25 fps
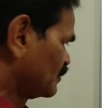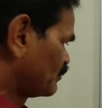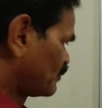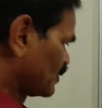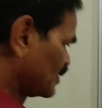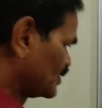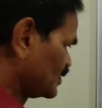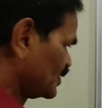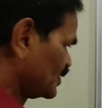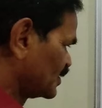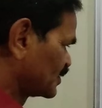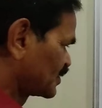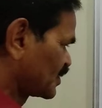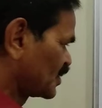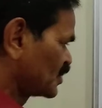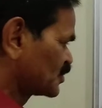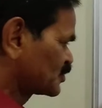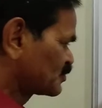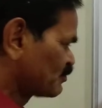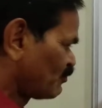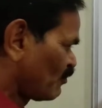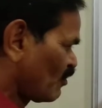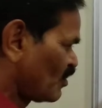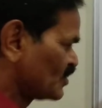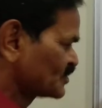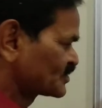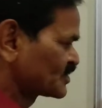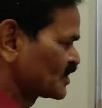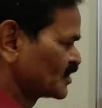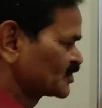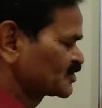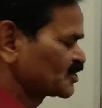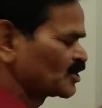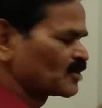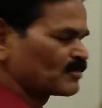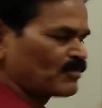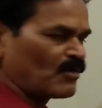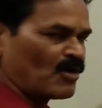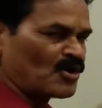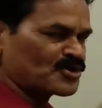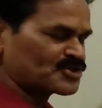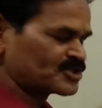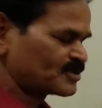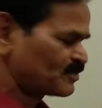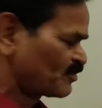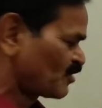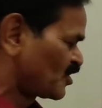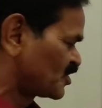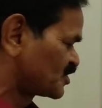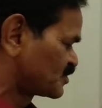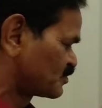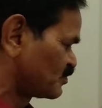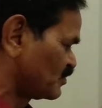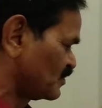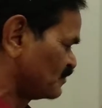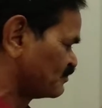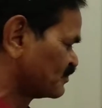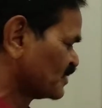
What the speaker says: present tense, past tense and past participle.